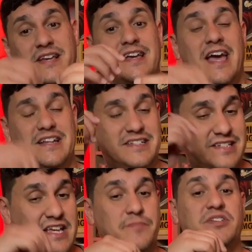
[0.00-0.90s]
and
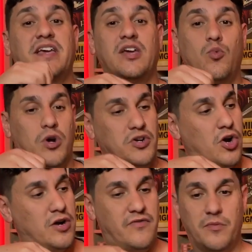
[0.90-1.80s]
keep taking one
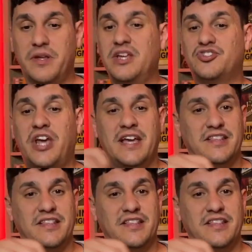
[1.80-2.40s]
card from each hand